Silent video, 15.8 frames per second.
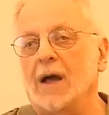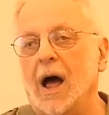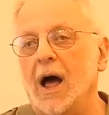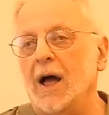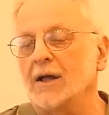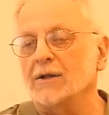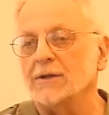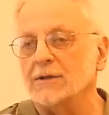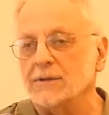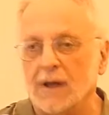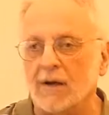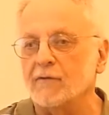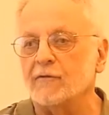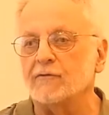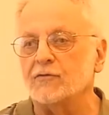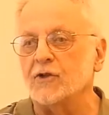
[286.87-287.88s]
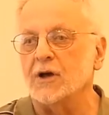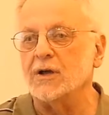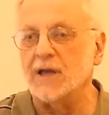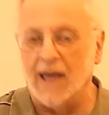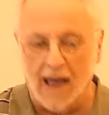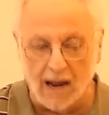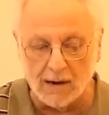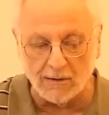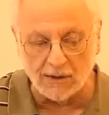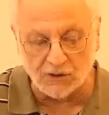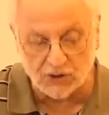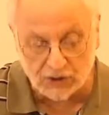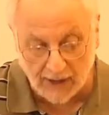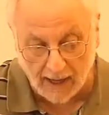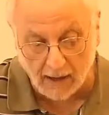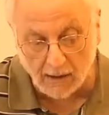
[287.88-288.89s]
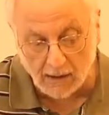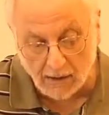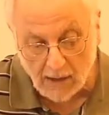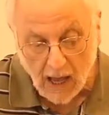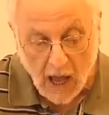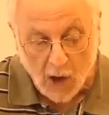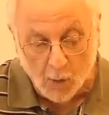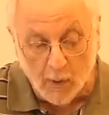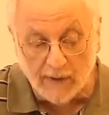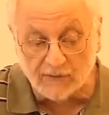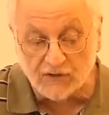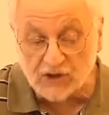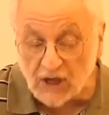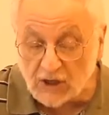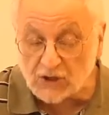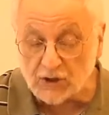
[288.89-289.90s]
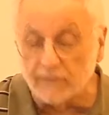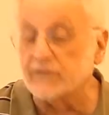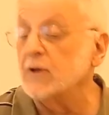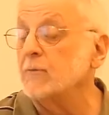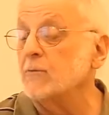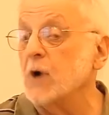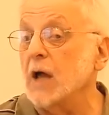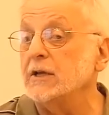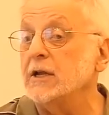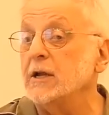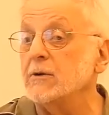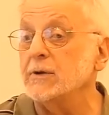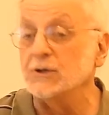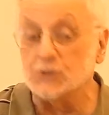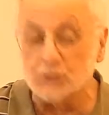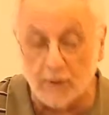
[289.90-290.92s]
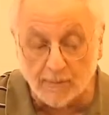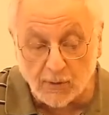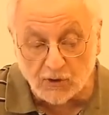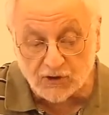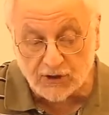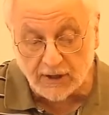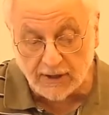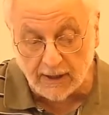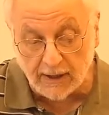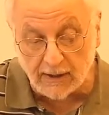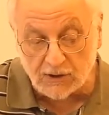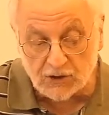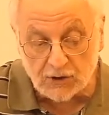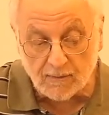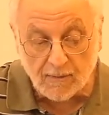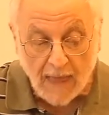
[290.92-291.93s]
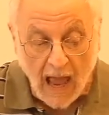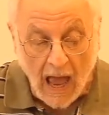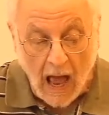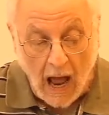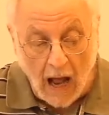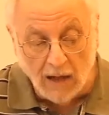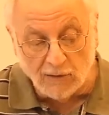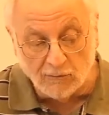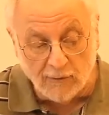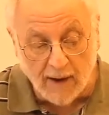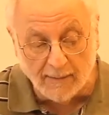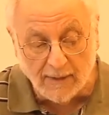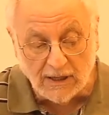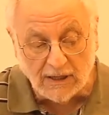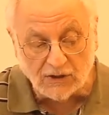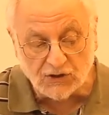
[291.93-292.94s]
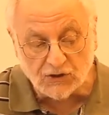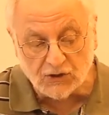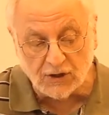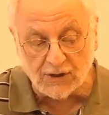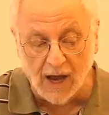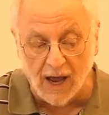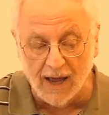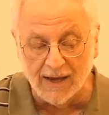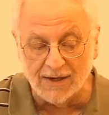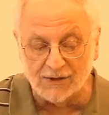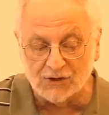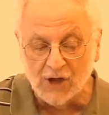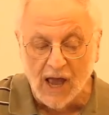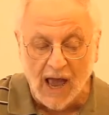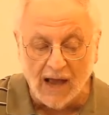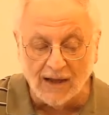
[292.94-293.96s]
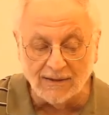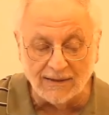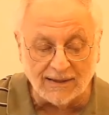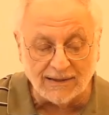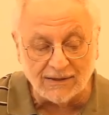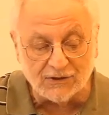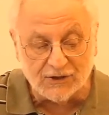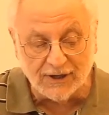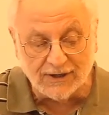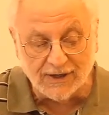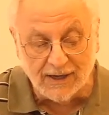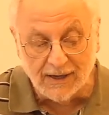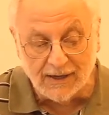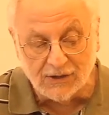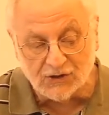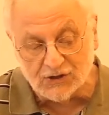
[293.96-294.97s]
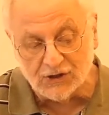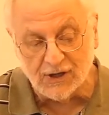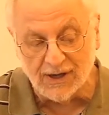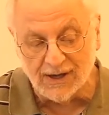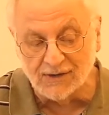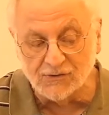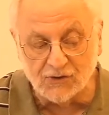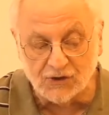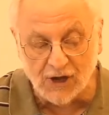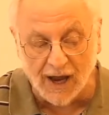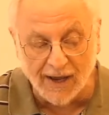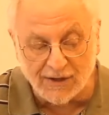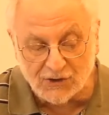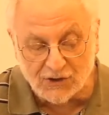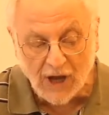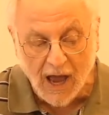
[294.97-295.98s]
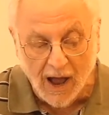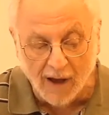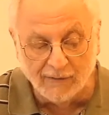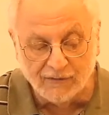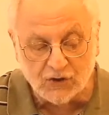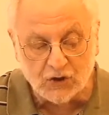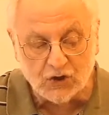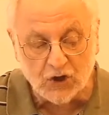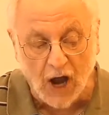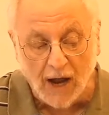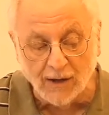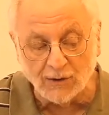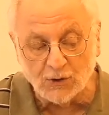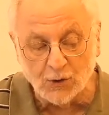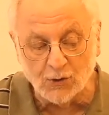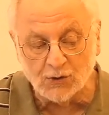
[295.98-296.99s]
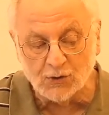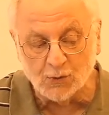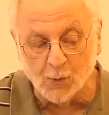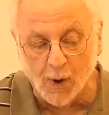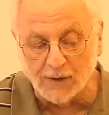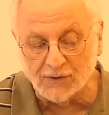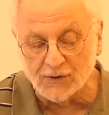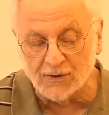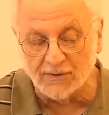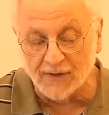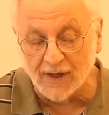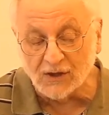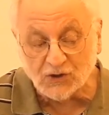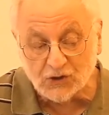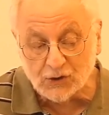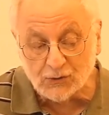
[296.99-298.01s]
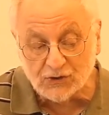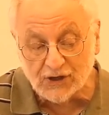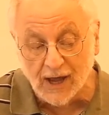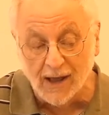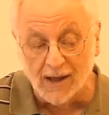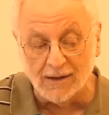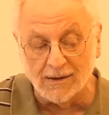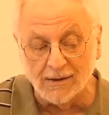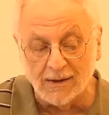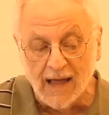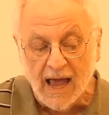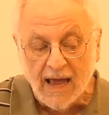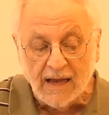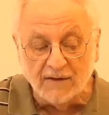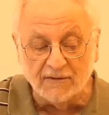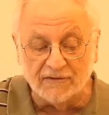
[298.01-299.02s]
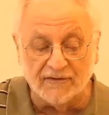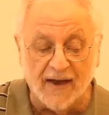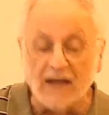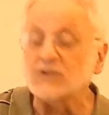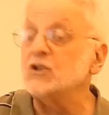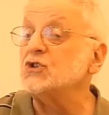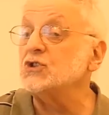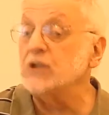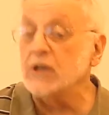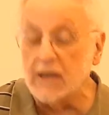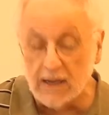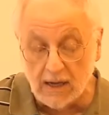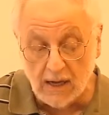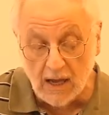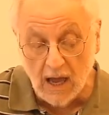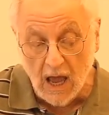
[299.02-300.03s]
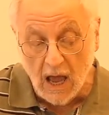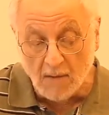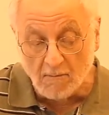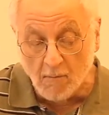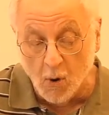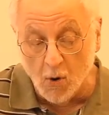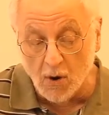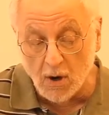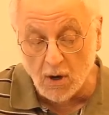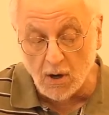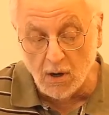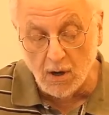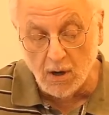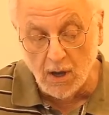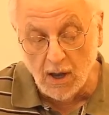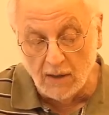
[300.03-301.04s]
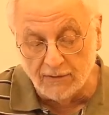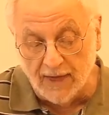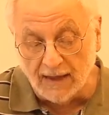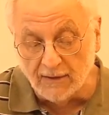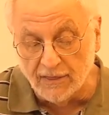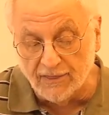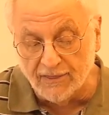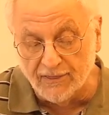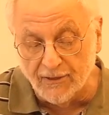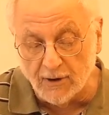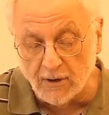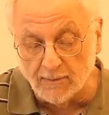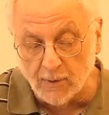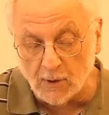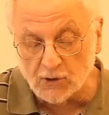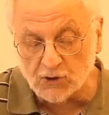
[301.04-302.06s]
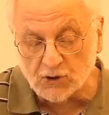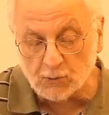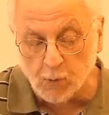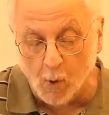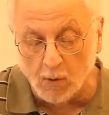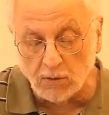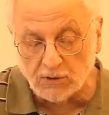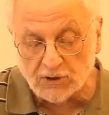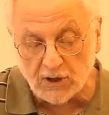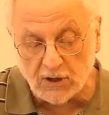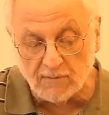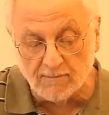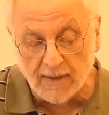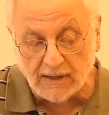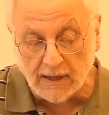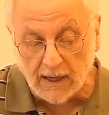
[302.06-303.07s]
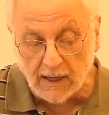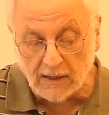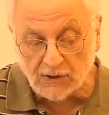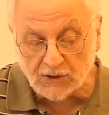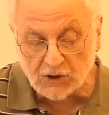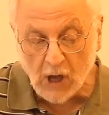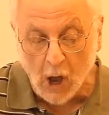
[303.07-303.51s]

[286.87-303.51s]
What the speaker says: I love the carousel. We've 6 of them right here in Triple Cities. I'll reminisce tonight, and little ditties indite of childhood wonder, thus to tell in fantasy more than Thurber's Walter Mitty's,